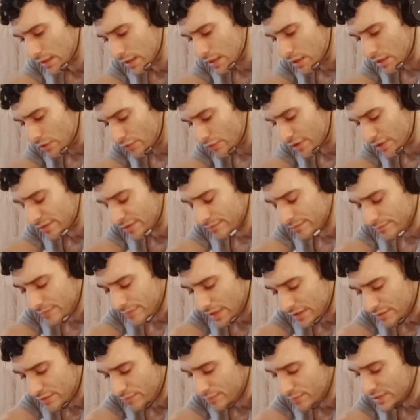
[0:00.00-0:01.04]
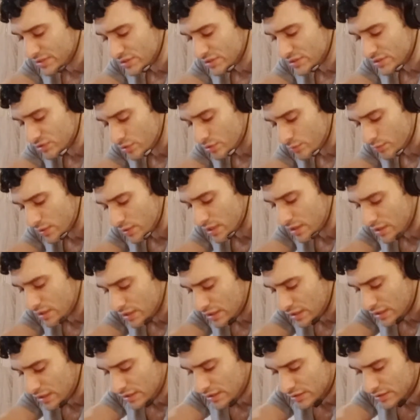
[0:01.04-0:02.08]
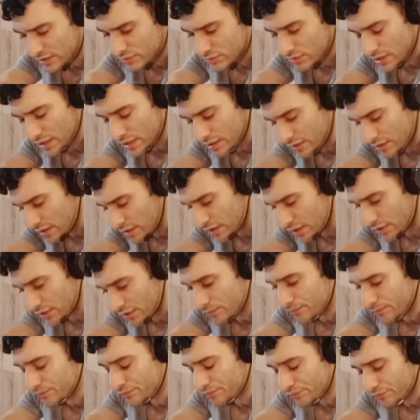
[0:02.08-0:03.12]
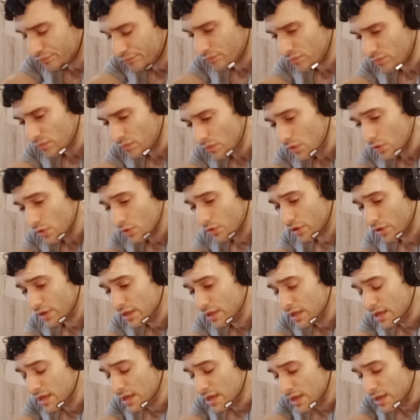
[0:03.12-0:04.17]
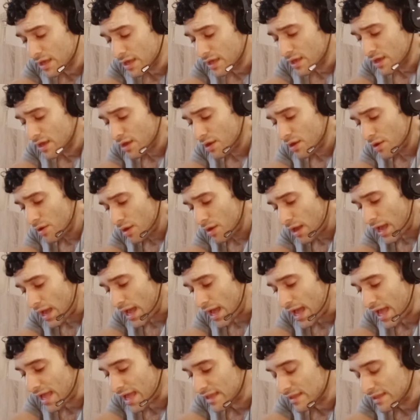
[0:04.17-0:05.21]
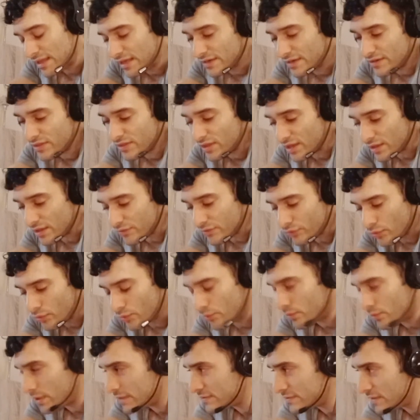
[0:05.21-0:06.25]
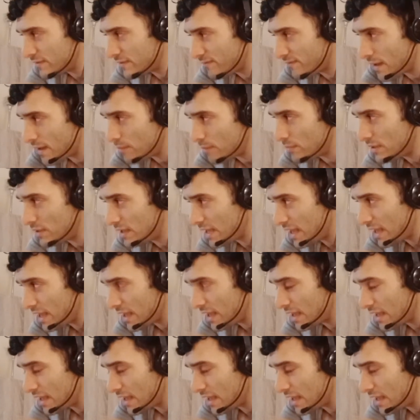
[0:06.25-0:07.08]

right? And the missions are weird, he needs to I don't know, right? And here's the thing, so let's say family